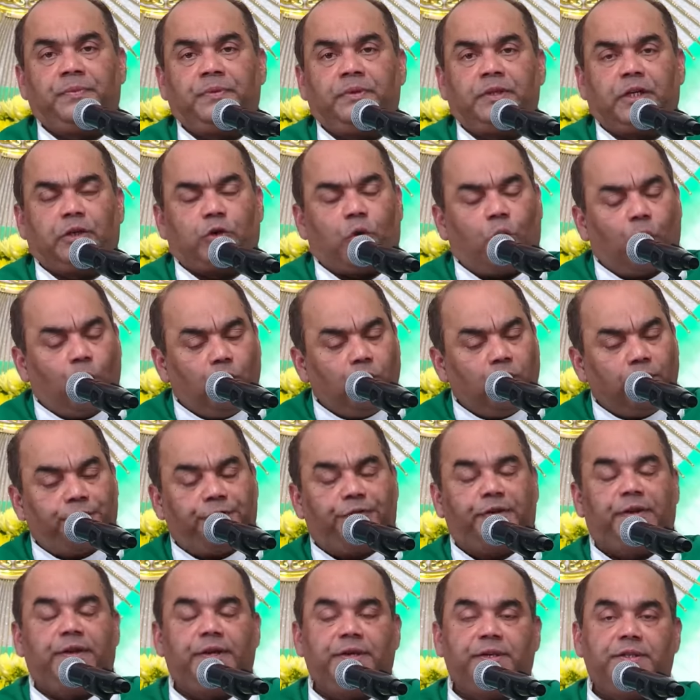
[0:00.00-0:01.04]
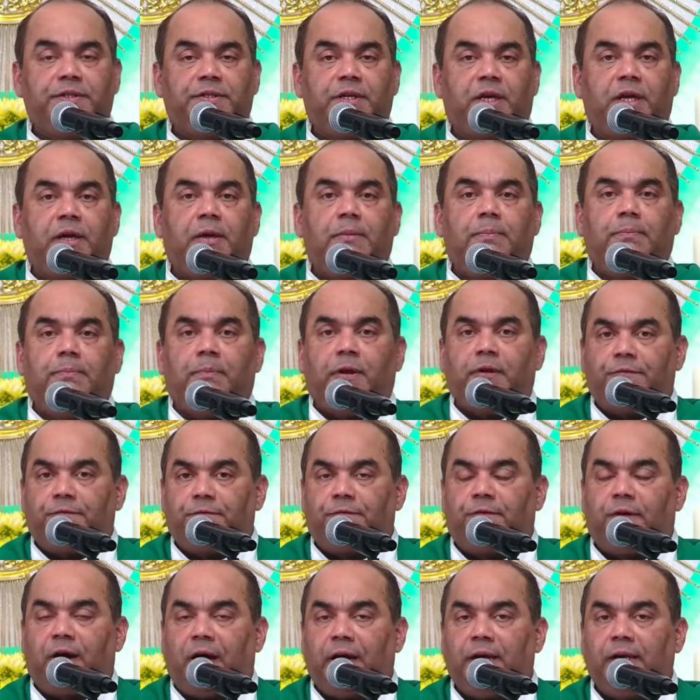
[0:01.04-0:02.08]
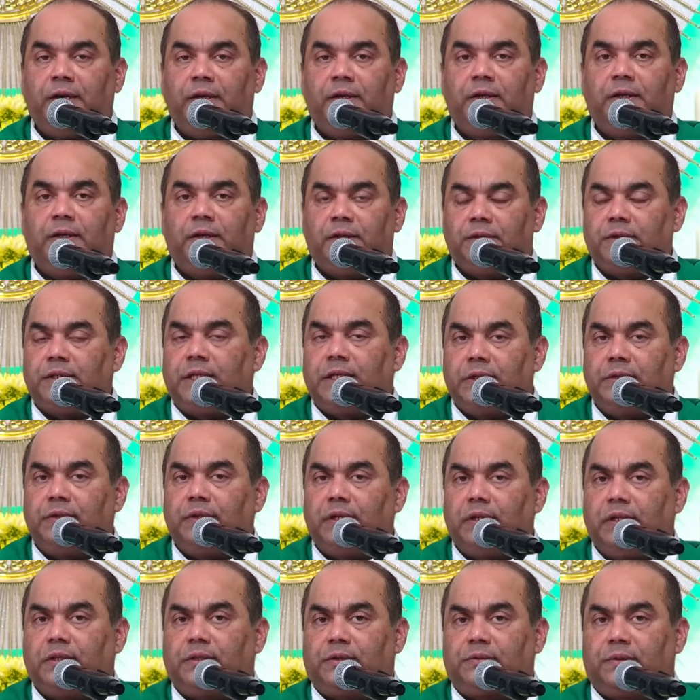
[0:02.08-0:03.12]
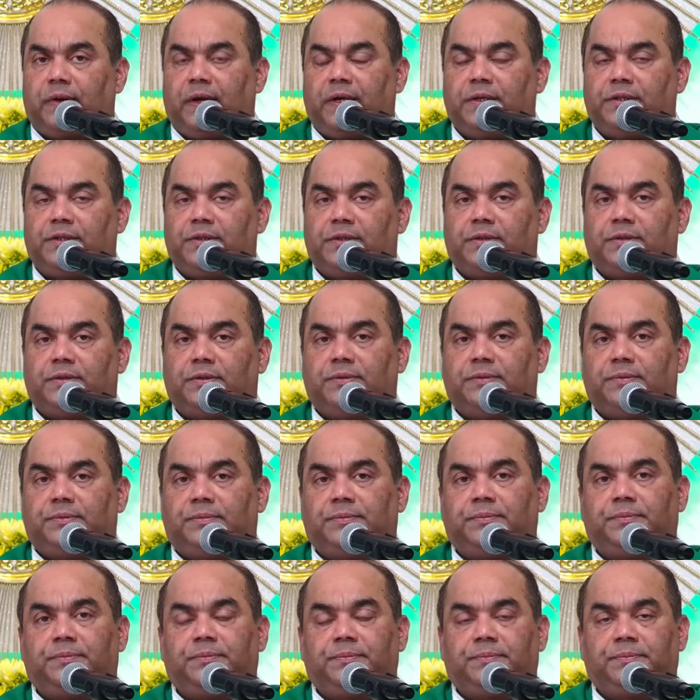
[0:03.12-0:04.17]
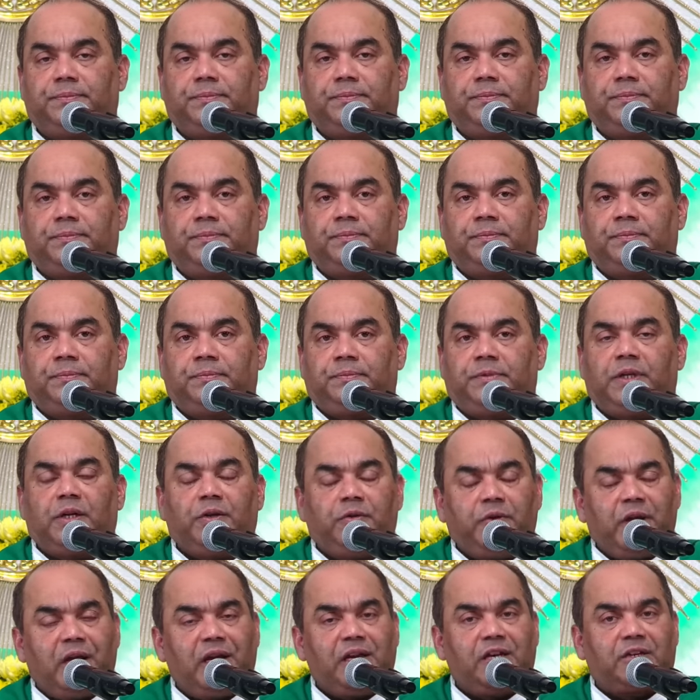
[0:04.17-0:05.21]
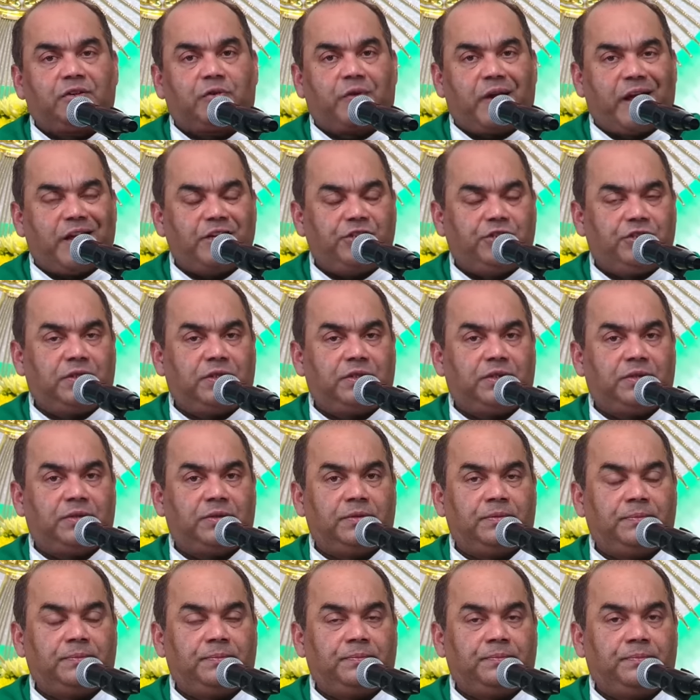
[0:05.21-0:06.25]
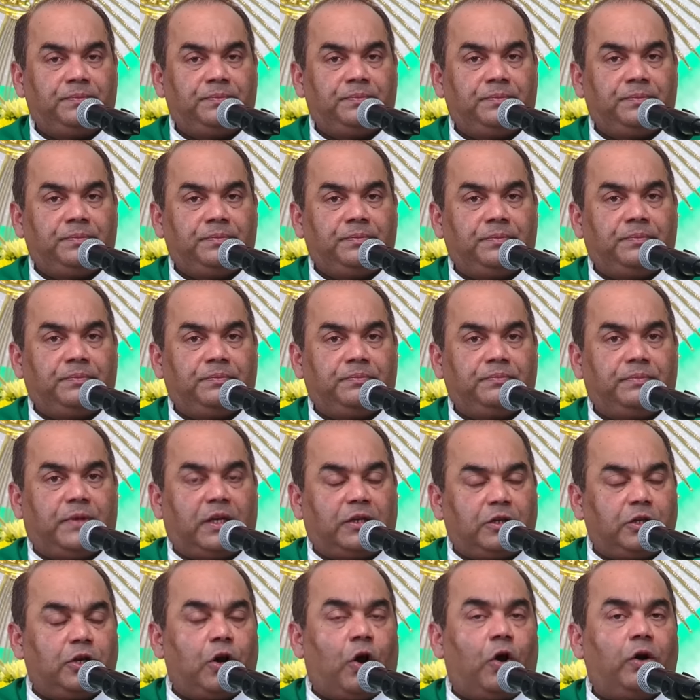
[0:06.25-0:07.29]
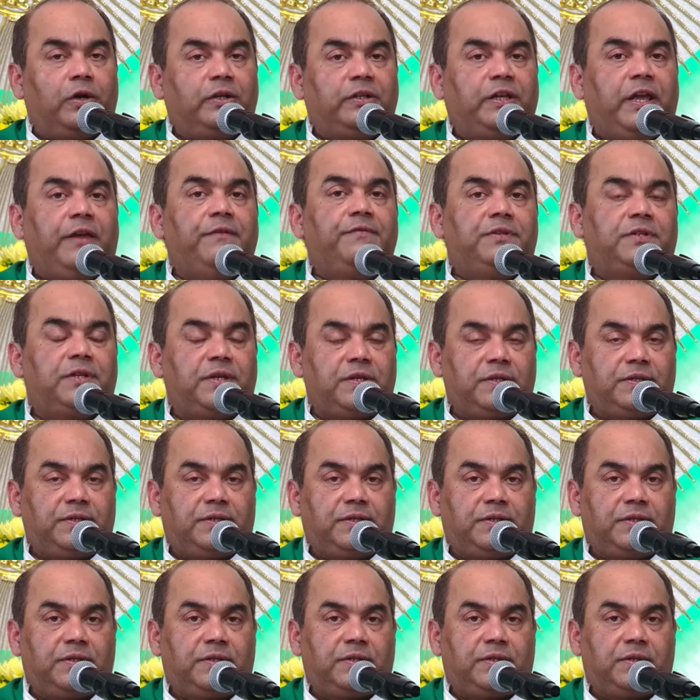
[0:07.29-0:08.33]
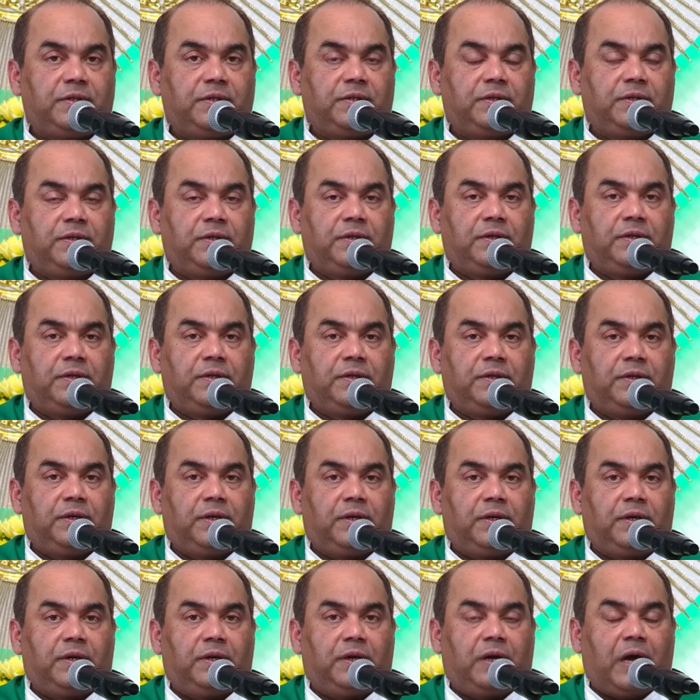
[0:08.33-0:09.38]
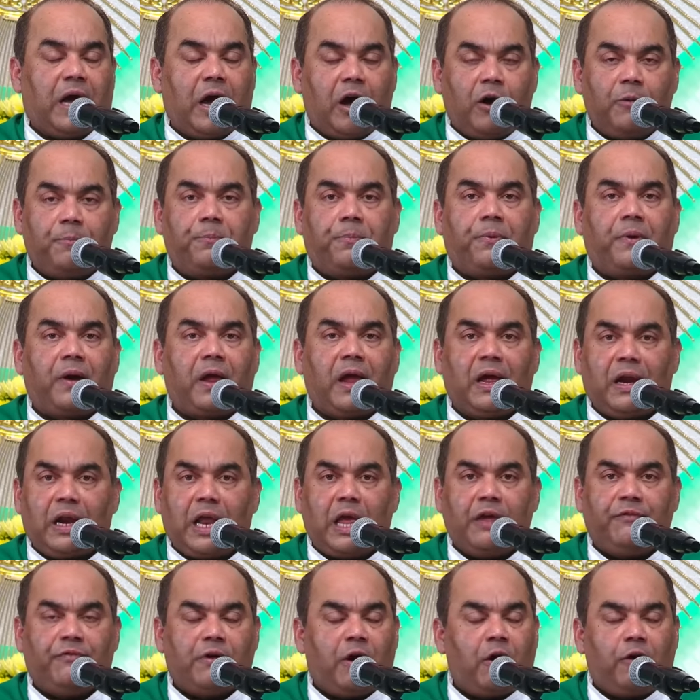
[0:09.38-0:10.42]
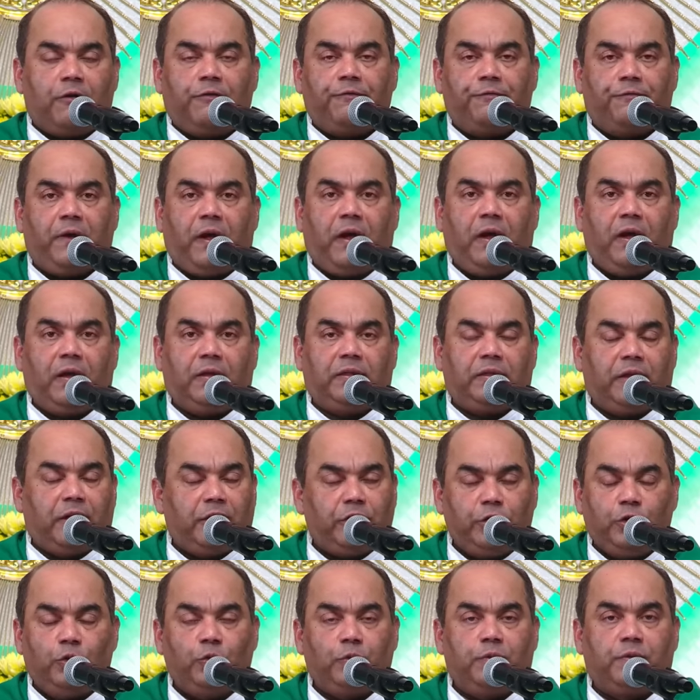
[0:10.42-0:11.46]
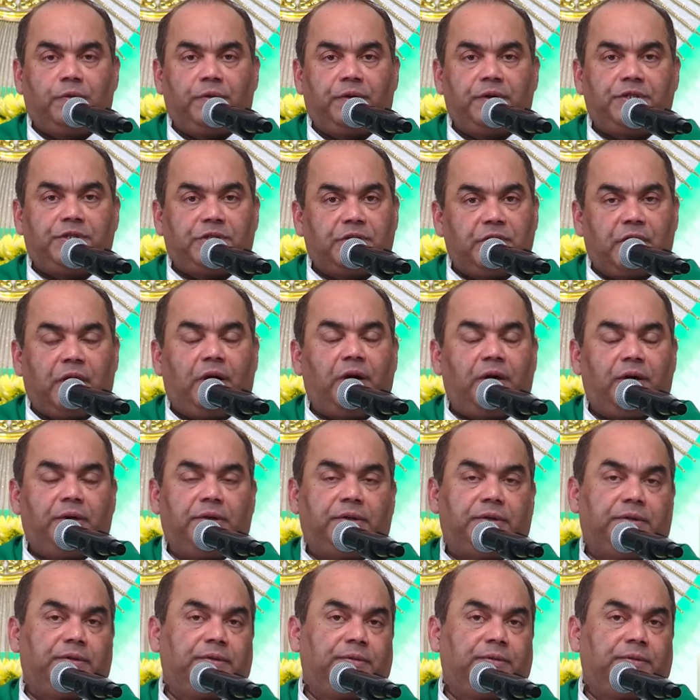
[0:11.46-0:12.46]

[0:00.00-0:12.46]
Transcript: that all of us may find the real treasure. The real treasure that God gives us, our prayer life, our faith, the Eucharist, God.